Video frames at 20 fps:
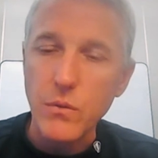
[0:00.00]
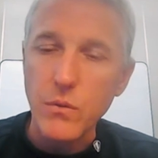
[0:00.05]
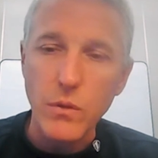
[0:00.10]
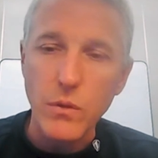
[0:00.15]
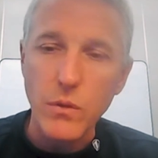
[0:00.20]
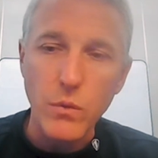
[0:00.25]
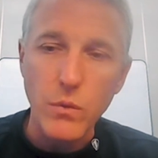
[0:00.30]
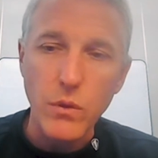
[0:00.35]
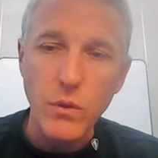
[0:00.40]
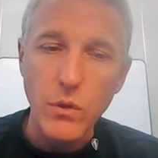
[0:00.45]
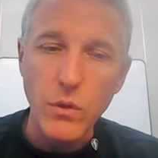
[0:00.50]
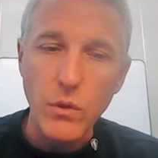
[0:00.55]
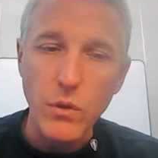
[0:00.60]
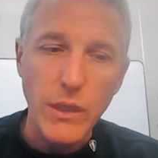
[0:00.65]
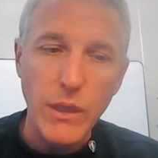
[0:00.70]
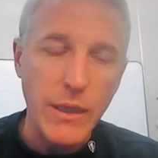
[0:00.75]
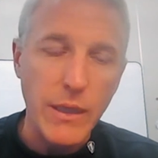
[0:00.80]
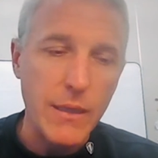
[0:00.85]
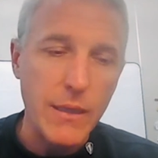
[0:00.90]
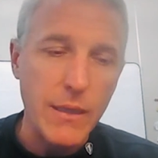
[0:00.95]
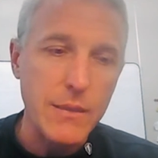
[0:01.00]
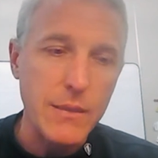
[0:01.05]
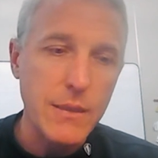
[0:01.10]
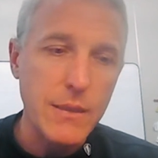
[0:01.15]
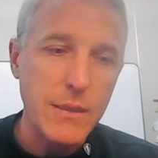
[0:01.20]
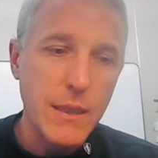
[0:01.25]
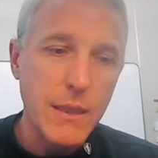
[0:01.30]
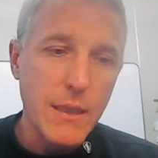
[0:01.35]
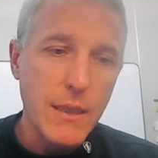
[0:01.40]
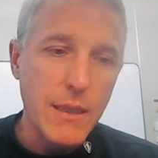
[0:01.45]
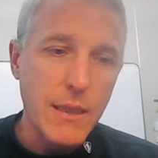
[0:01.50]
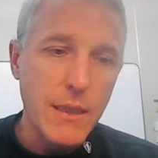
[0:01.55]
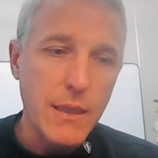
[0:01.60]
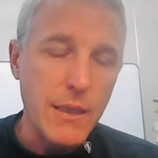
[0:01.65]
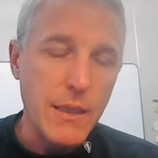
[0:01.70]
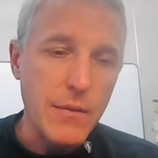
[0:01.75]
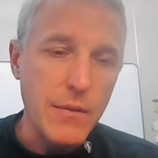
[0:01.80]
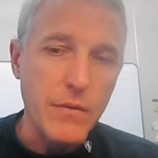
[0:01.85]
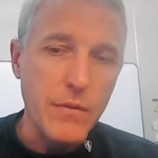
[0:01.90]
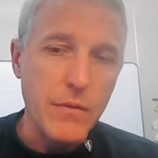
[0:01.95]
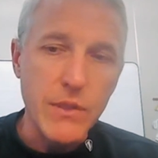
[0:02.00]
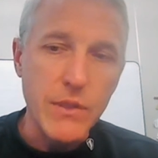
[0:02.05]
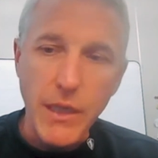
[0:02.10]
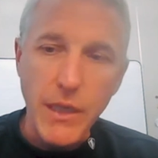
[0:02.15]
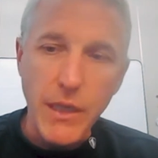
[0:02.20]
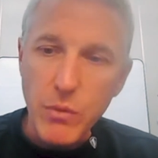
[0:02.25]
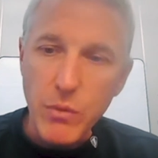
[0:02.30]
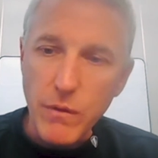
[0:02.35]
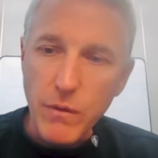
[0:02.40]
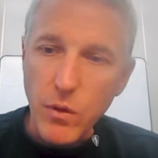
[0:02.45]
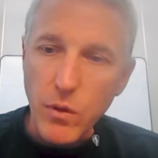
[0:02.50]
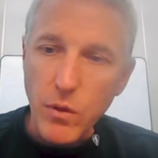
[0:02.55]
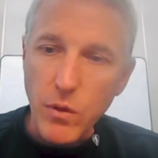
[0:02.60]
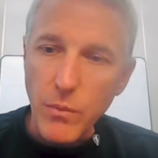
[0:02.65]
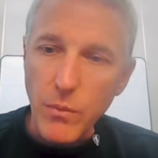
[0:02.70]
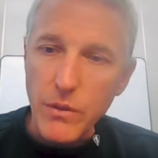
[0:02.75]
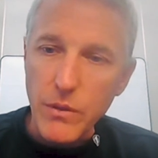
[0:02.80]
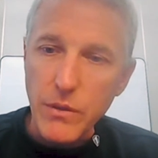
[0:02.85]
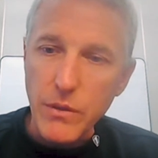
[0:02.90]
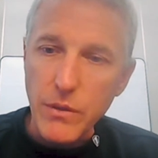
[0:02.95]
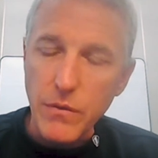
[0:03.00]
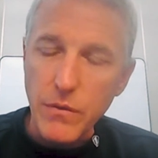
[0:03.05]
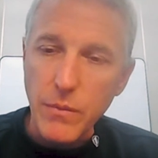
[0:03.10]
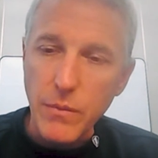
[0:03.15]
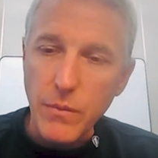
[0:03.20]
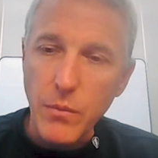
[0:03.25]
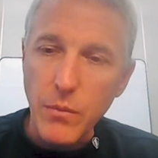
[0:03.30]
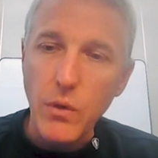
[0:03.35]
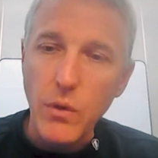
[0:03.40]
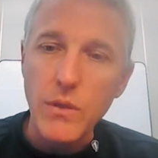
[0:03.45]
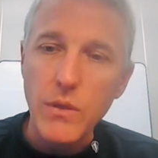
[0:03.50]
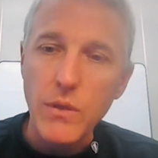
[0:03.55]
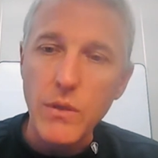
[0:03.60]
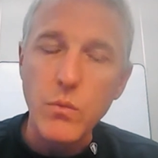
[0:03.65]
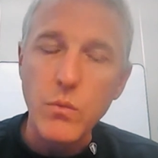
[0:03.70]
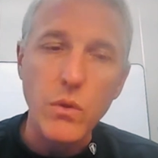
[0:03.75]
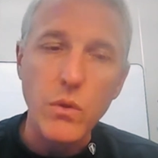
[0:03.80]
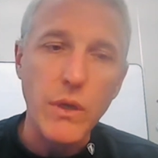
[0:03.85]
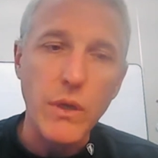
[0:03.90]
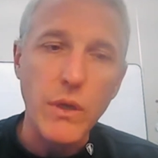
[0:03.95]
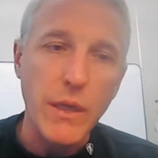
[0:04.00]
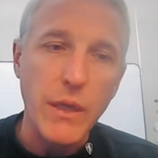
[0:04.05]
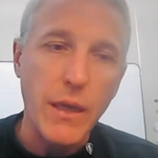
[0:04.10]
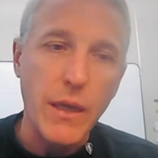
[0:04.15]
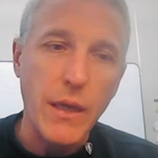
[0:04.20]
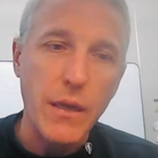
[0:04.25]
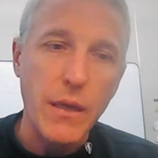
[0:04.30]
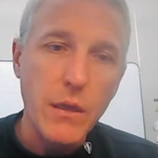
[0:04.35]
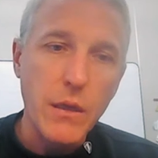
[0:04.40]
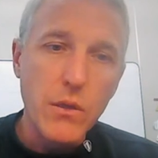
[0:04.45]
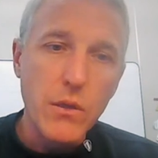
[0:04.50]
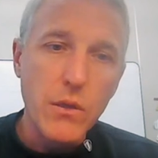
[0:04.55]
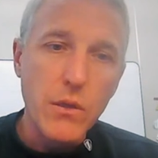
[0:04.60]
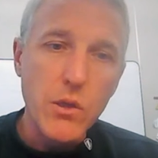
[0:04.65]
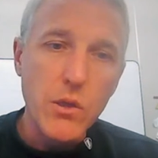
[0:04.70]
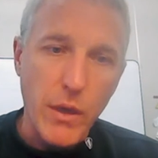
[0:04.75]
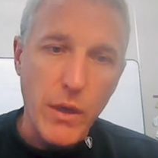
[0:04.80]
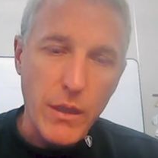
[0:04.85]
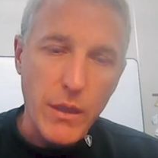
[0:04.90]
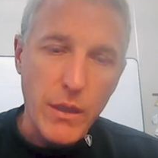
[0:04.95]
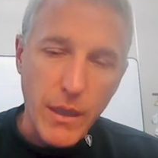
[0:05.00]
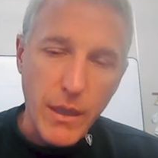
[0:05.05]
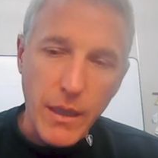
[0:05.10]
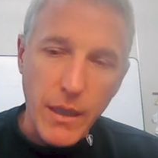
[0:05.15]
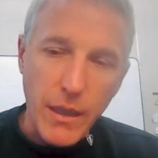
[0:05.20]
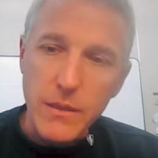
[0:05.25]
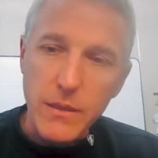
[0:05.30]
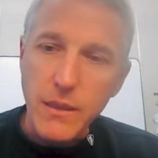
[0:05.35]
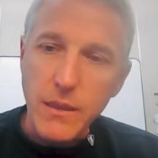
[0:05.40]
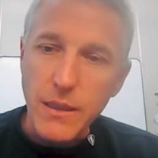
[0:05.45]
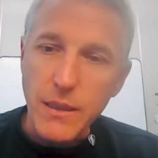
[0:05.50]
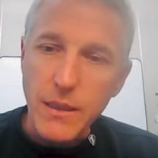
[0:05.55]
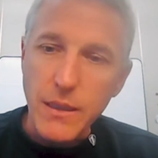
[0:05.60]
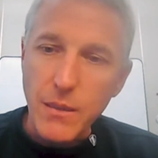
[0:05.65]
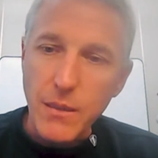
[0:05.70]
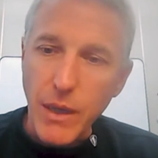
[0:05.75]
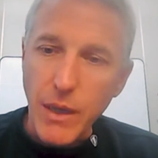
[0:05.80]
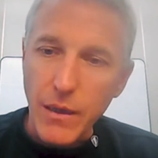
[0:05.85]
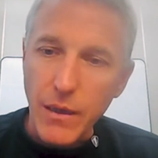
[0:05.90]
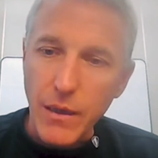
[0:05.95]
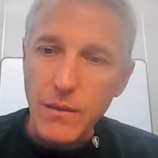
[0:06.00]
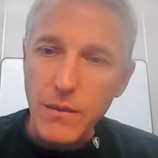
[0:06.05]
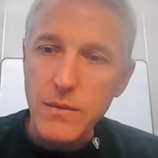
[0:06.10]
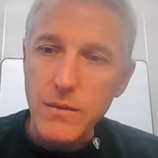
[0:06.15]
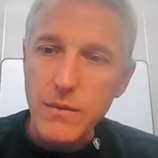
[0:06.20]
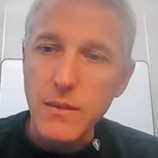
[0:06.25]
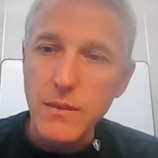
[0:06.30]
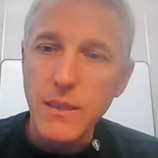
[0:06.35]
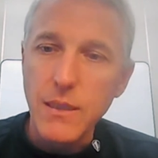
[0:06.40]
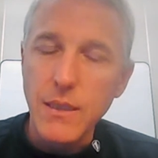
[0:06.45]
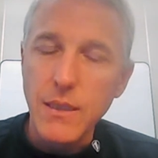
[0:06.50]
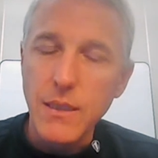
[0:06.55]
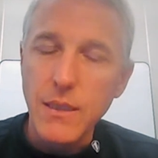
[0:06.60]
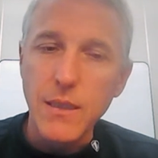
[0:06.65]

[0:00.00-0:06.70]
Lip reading: So we're looking at fatigue performance of components. We're looking at joint kinetics and kinematics.